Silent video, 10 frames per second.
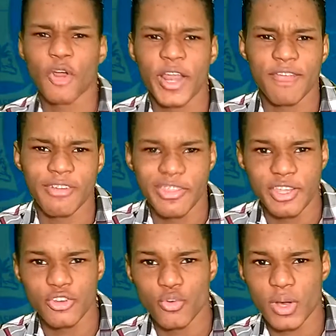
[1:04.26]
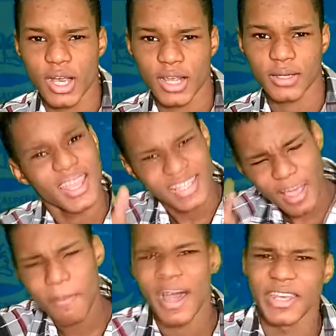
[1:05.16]
for everything to work.
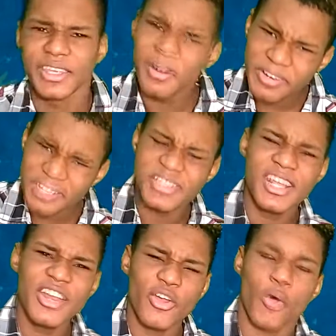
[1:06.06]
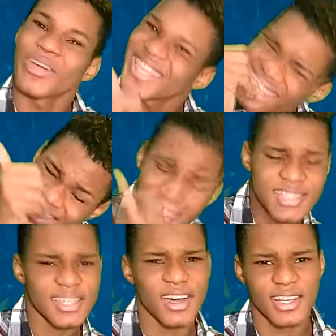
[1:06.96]
Yeah man, you reach there now.
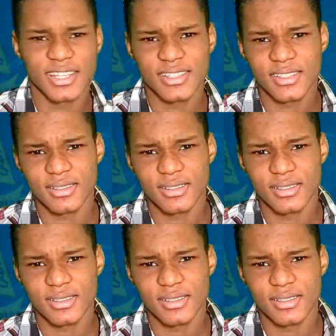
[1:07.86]
Install it.